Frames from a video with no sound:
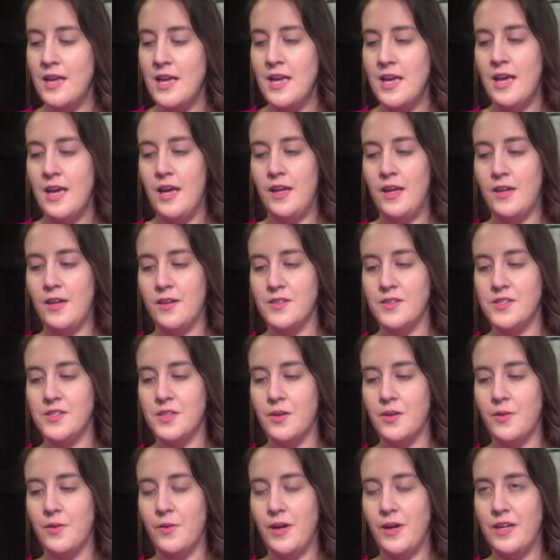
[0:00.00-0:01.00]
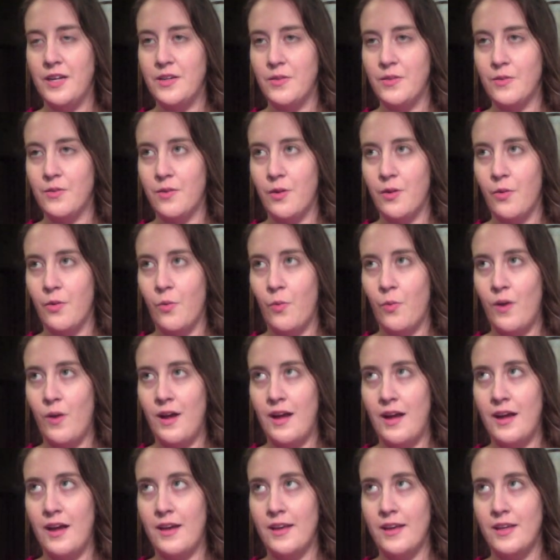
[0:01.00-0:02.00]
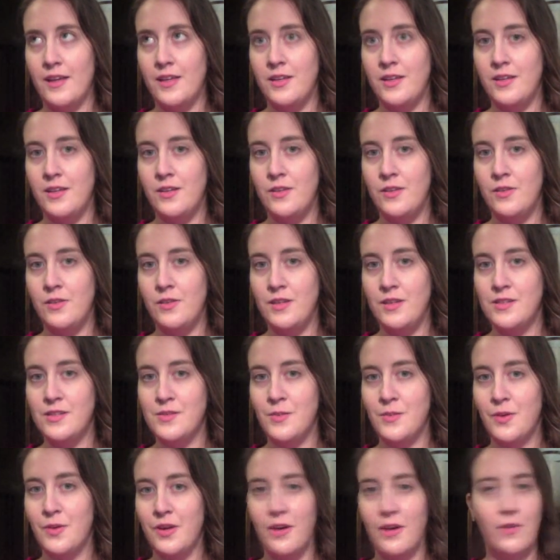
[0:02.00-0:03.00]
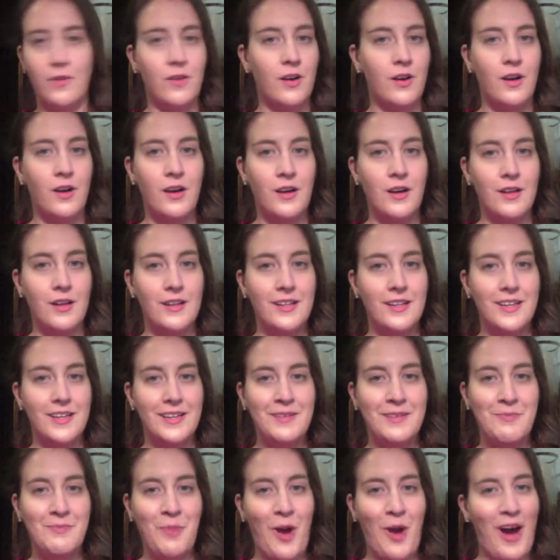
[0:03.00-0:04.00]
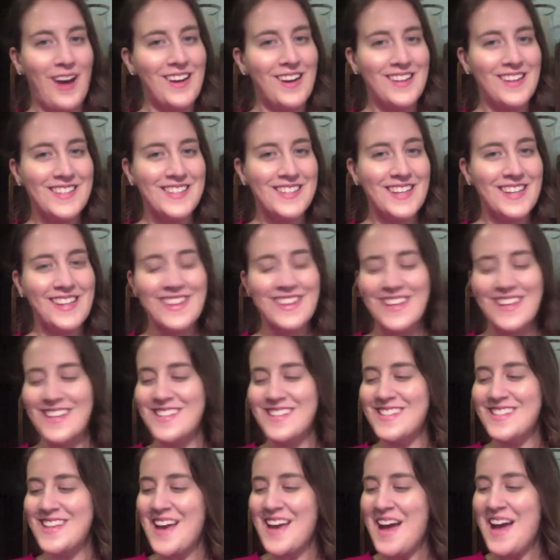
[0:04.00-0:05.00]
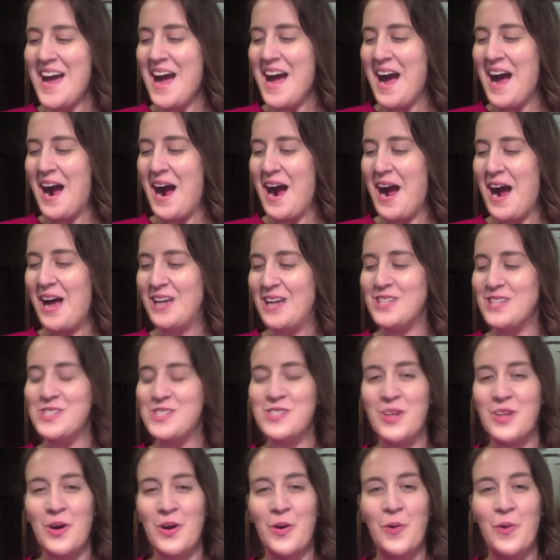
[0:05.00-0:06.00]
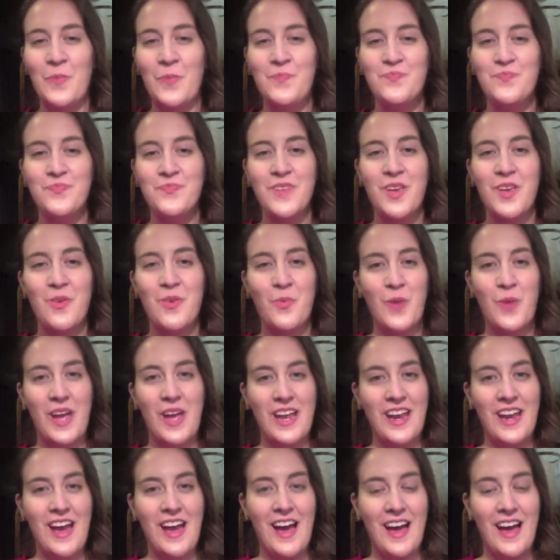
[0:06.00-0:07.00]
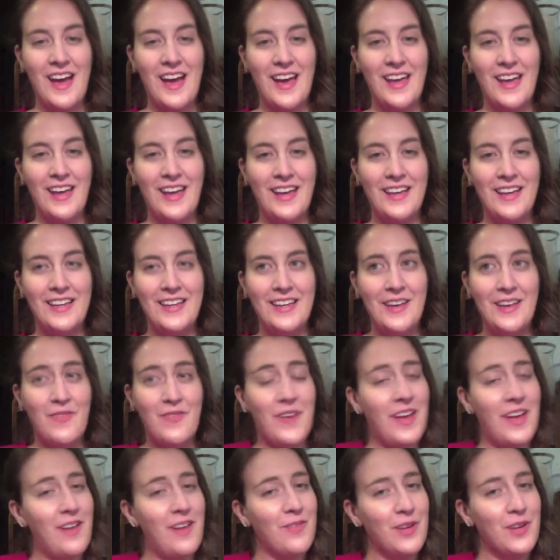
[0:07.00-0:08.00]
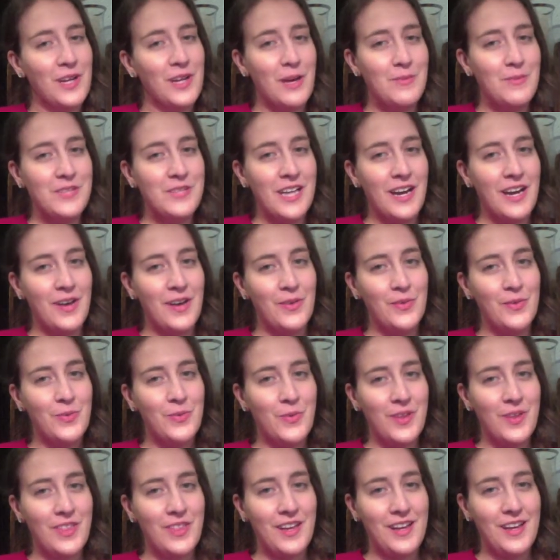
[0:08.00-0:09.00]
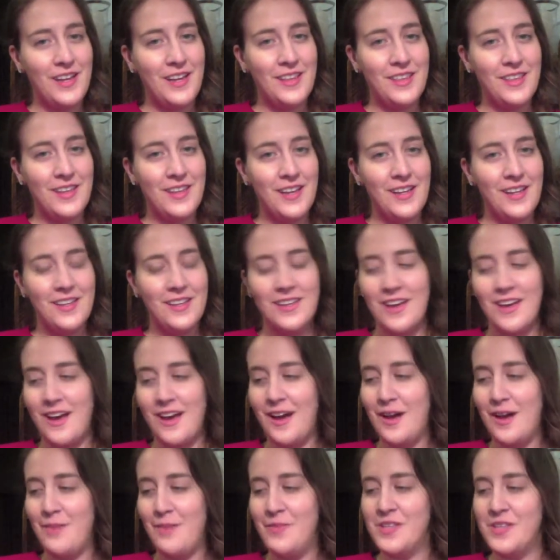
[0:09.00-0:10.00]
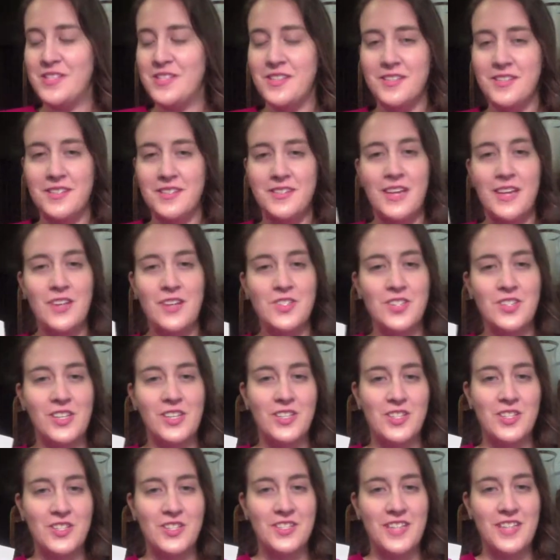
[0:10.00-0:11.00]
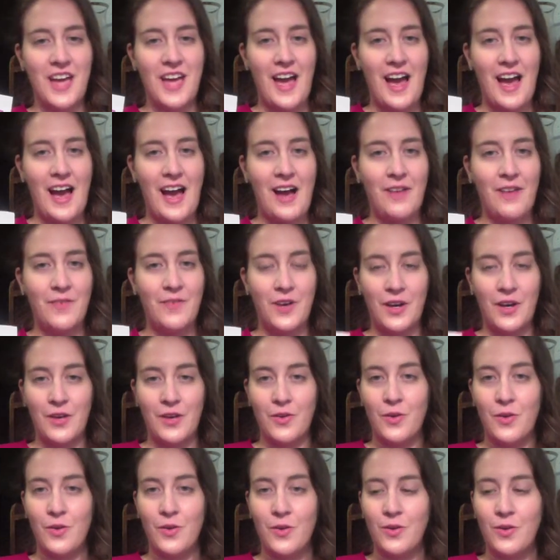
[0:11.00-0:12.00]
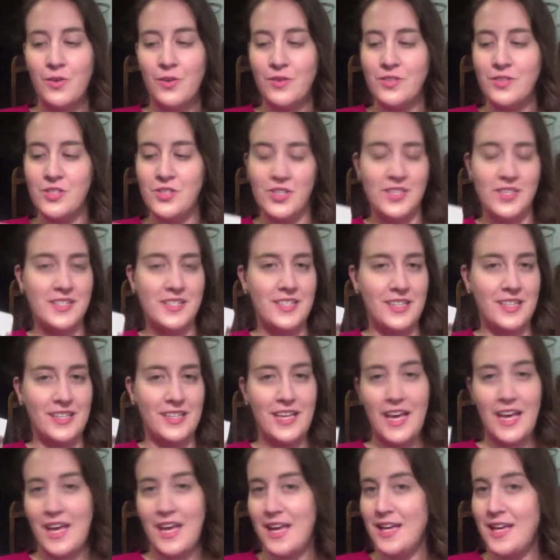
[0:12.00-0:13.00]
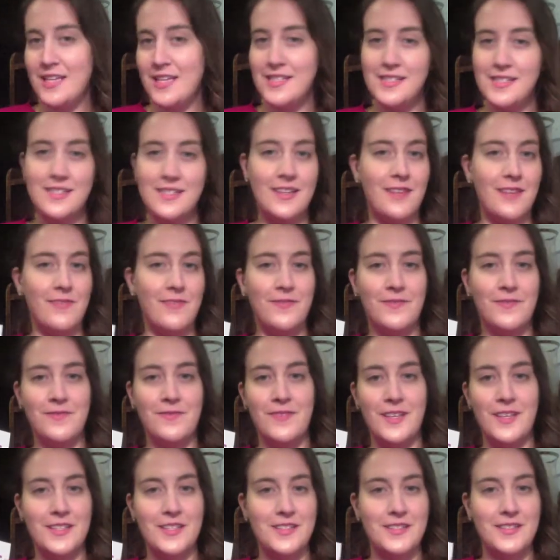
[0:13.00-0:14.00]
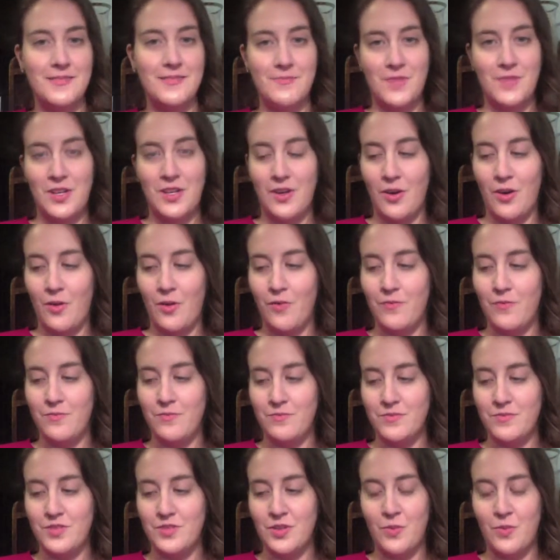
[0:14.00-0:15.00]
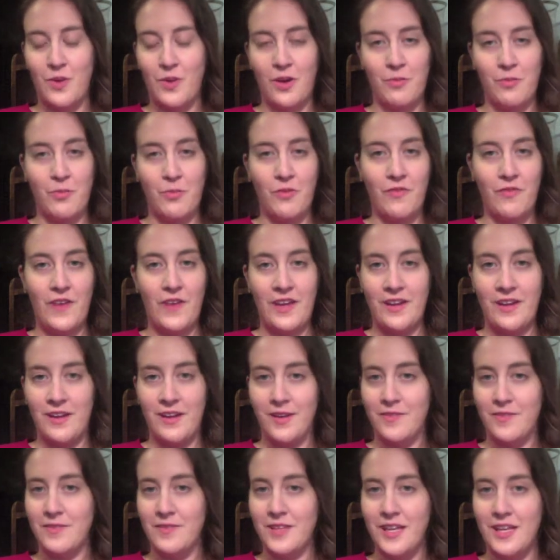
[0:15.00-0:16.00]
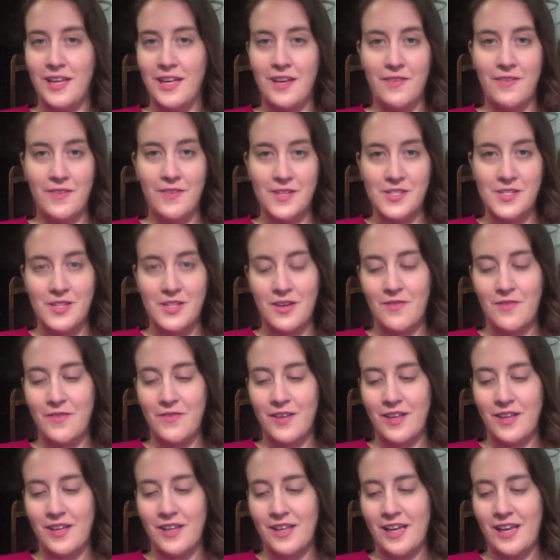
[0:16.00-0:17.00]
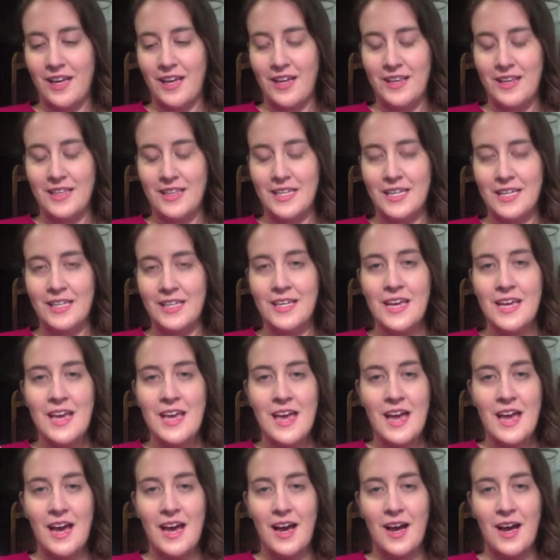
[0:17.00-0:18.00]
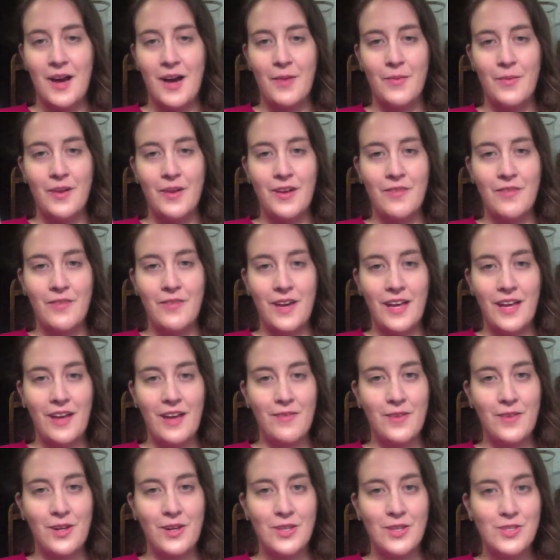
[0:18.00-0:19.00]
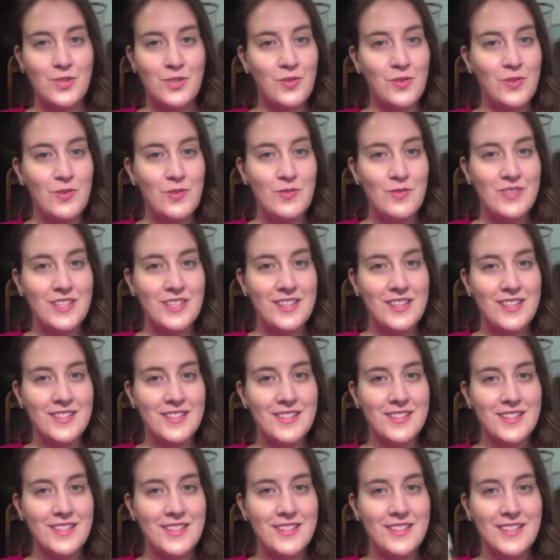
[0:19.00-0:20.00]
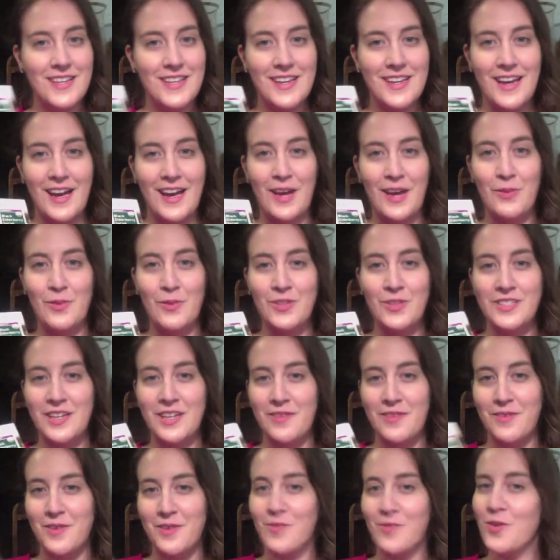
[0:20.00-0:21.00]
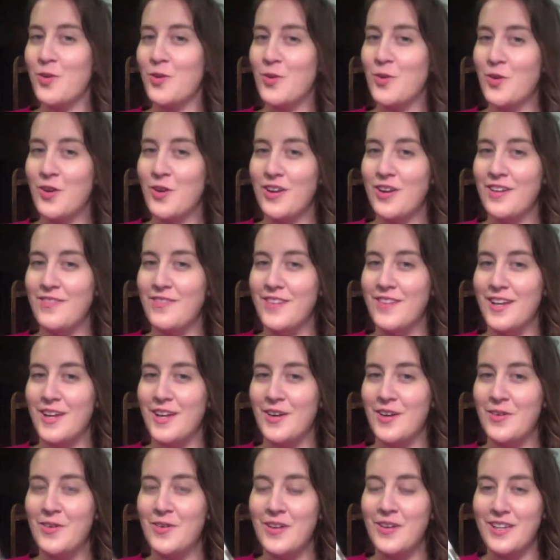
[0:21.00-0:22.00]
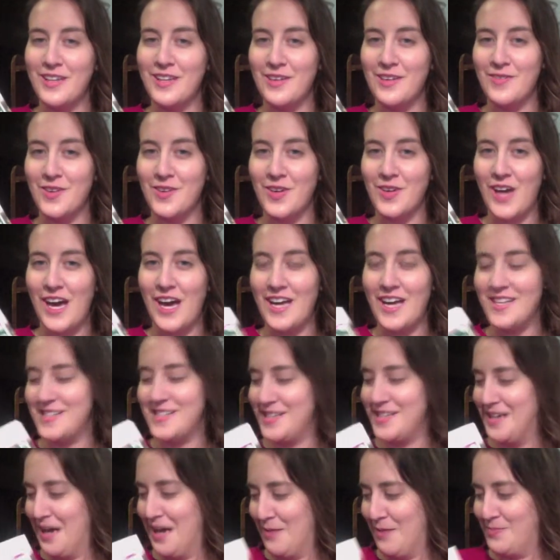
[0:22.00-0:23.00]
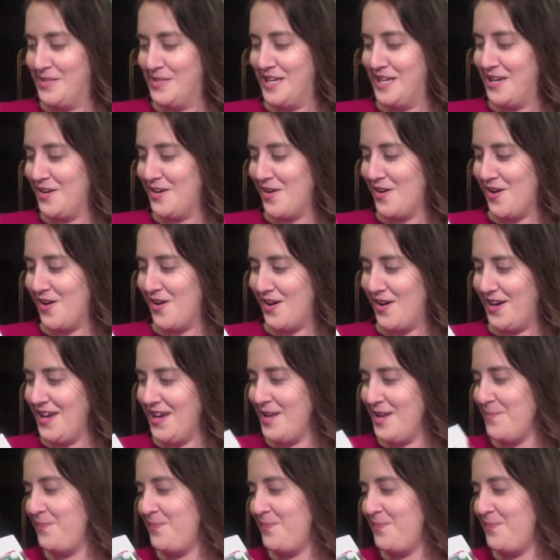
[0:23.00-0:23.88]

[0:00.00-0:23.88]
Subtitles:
and also I don't know why you need to put alcohol in products like this. So if I ever come down with anything, this is essentially just to have on hold, just in case, if it's, to work preventatively if I start feeling anything. And if I ever do use it this season, I will definitely record a video and give you guys an update on it.